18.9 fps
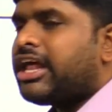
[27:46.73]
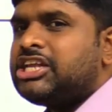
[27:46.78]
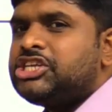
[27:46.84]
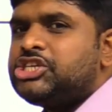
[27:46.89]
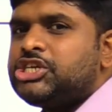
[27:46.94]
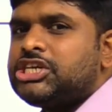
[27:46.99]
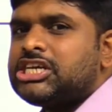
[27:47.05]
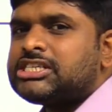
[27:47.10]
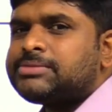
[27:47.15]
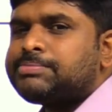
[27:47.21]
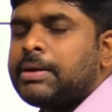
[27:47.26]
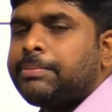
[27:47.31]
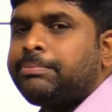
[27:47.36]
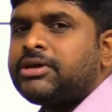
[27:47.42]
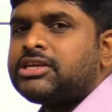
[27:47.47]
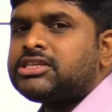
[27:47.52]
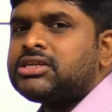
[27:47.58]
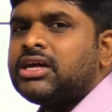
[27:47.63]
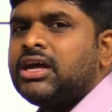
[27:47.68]
And GS
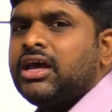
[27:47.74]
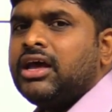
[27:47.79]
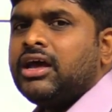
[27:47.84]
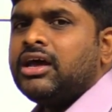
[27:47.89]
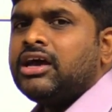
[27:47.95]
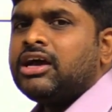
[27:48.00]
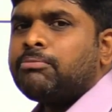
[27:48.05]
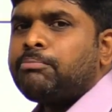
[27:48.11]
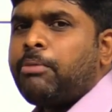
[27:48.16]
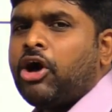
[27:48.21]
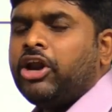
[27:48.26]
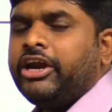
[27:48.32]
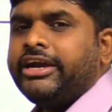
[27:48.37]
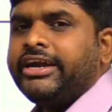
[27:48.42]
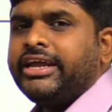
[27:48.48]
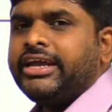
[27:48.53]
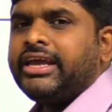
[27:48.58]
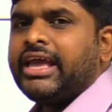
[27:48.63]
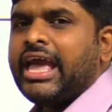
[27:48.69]
papers,
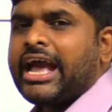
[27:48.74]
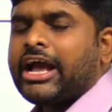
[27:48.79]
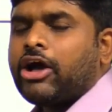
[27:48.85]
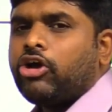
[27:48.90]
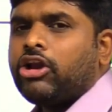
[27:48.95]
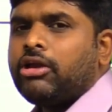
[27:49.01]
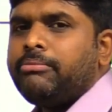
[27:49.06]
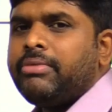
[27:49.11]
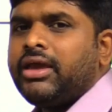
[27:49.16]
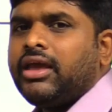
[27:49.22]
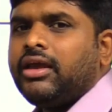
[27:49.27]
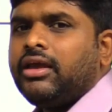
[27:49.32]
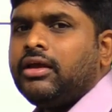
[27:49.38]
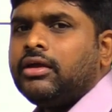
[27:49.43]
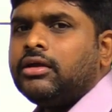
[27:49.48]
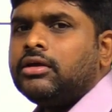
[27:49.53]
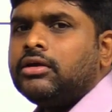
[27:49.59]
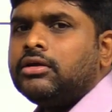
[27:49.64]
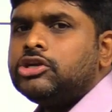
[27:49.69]
polity,
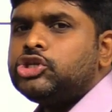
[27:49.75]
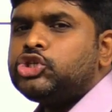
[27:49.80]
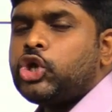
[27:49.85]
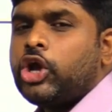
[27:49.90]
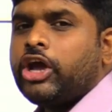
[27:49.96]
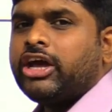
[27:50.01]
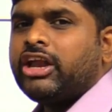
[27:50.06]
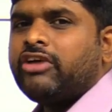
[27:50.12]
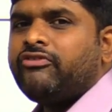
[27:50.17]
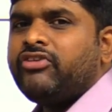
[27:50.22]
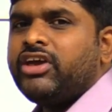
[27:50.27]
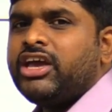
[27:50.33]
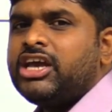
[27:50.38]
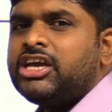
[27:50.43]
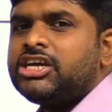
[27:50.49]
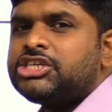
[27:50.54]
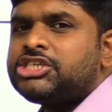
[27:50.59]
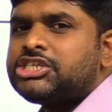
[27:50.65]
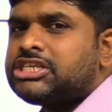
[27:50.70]
economy,
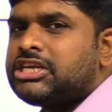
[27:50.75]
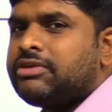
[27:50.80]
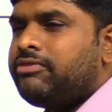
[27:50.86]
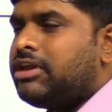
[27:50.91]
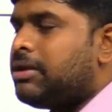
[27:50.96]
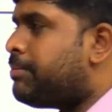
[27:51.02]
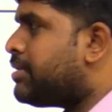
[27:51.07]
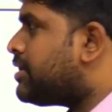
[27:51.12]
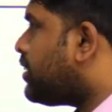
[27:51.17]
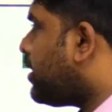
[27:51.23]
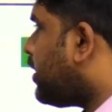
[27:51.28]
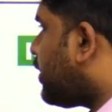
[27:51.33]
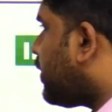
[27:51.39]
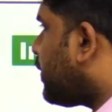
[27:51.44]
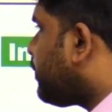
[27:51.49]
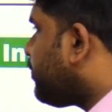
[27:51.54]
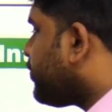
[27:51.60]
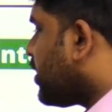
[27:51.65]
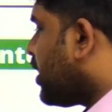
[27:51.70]
geography, history will be
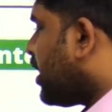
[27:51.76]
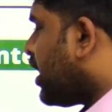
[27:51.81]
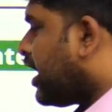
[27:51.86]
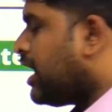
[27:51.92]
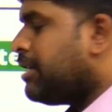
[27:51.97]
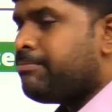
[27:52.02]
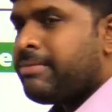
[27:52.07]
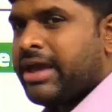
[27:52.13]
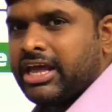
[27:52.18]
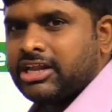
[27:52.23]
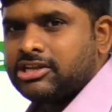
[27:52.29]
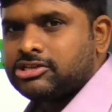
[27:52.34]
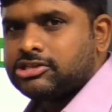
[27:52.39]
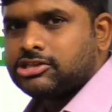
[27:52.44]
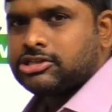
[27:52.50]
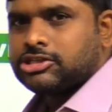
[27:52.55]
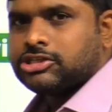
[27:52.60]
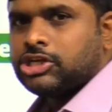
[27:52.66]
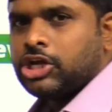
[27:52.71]
there. In
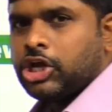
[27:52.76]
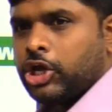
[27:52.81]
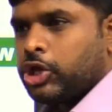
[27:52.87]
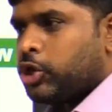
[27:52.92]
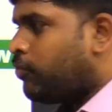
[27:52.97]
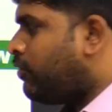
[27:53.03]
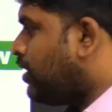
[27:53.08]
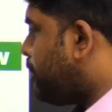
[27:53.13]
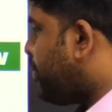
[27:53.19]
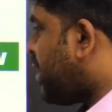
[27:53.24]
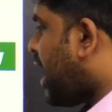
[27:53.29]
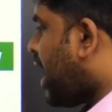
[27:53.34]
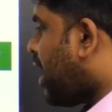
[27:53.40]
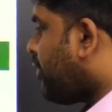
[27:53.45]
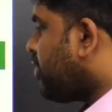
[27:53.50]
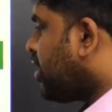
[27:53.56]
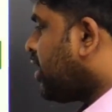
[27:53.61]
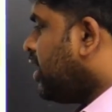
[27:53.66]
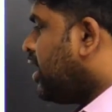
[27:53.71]
mains, you will be
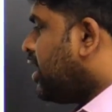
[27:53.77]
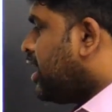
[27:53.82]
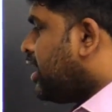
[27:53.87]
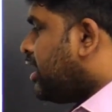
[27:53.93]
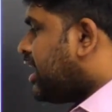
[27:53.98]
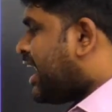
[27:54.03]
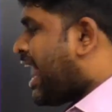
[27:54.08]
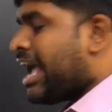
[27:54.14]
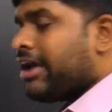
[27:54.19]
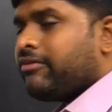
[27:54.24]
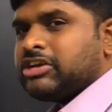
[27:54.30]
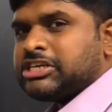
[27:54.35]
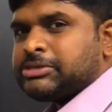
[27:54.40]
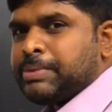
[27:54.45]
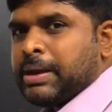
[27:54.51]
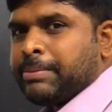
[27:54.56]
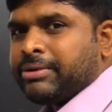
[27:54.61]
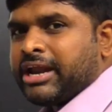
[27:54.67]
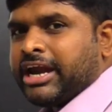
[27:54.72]
having
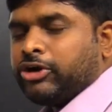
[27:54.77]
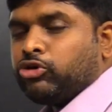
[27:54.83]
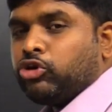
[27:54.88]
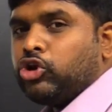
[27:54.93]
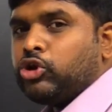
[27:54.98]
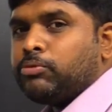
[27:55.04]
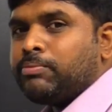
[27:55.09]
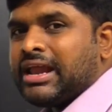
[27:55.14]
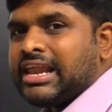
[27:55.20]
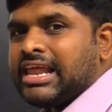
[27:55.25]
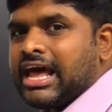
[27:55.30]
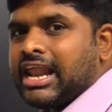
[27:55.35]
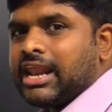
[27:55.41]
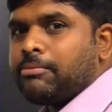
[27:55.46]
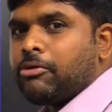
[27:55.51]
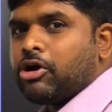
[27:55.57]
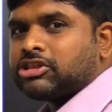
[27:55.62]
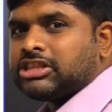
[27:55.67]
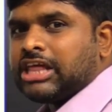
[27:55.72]
language paper, I told you.
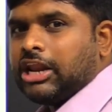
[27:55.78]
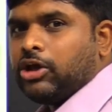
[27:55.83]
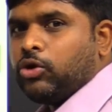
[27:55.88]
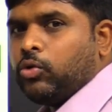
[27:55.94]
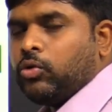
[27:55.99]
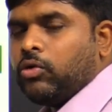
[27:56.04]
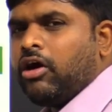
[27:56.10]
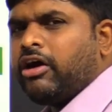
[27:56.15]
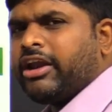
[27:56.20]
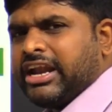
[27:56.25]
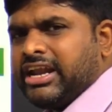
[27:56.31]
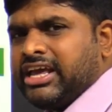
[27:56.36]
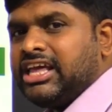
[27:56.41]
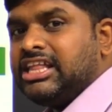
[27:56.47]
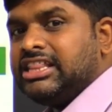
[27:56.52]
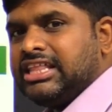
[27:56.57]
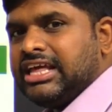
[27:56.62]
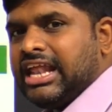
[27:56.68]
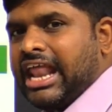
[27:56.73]
Malayalam or Telugu or any
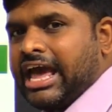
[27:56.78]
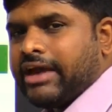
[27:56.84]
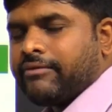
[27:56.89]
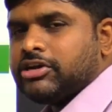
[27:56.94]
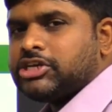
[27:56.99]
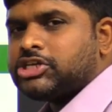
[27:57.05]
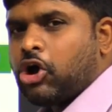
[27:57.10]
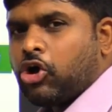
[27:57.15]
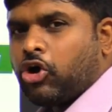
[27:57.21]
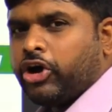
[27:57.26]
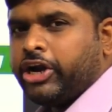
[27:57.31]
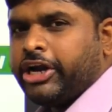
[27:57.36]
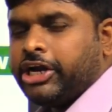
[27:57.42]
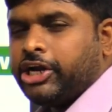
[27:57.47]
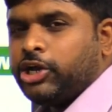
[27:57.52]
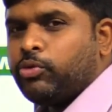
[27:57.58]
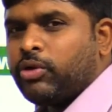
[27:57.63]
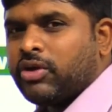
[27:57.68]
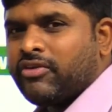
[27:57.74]
Hindi language
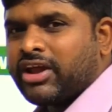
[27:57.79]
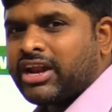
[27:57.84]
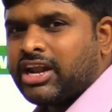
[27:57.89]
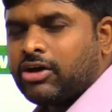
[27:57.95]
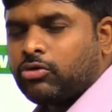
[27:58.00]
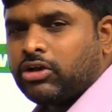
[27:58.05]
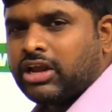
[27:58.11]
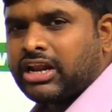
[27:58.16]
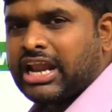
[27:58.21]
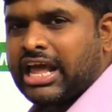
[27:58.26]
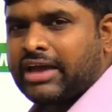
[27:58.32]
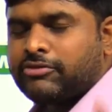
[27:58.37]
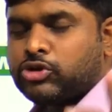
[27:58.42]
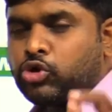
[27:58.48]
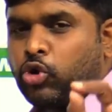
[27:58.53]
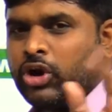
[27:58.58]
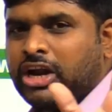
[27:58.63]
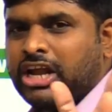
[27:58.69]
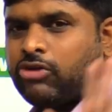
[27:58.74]
according to your vernacular
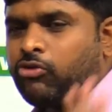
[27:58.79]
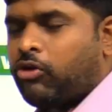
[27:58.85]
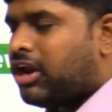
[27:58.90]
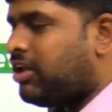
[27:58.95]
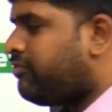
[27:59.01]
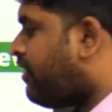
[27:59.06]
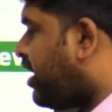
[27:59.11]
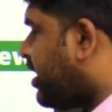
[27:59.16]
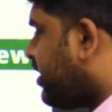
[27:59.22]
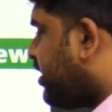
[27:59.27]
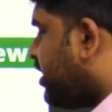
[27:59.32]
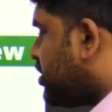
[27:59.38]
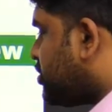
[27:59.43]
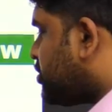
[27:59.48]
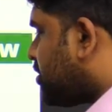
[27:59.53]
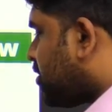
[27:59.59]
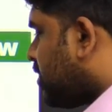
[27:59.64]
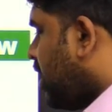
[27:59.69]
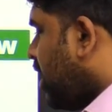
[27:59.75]
language. Only qualifying
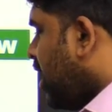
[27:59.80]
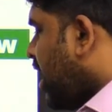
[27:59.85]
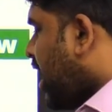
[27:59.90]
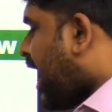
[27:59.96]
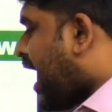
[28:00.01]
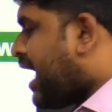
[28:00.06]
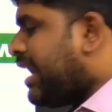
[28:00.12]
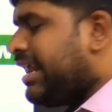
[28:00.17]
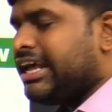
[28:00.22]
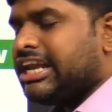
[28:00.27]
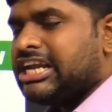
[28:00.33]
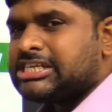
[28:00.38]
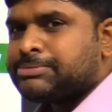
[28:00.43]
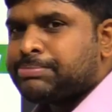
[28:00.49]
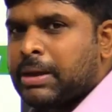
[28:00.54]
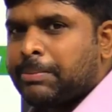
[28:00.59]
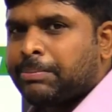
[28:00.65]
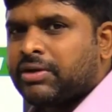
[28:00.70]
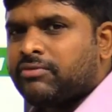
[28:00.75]
nature. An
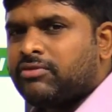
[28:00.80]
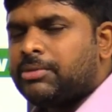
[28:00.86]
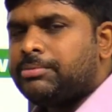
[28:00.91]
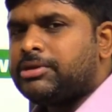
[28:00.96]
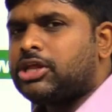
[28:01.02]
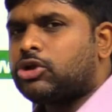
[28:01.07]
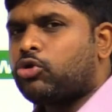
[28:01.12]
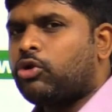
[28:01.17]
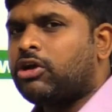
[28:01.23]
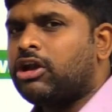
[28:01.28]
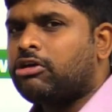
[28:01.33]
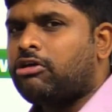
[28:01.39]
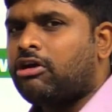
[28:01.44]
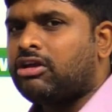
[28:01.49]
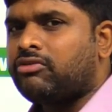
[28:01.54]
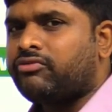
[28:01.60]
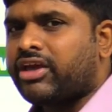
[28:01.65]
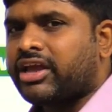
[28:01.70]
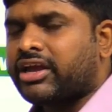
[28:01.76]
English paper will be there, only
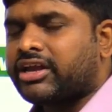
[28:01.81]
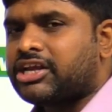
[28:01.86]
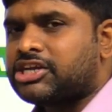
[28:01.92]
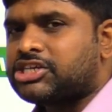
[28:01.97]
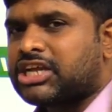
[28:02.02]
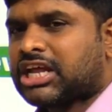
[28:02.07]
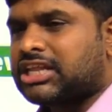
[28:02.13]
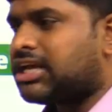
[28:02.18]
qualifying nature.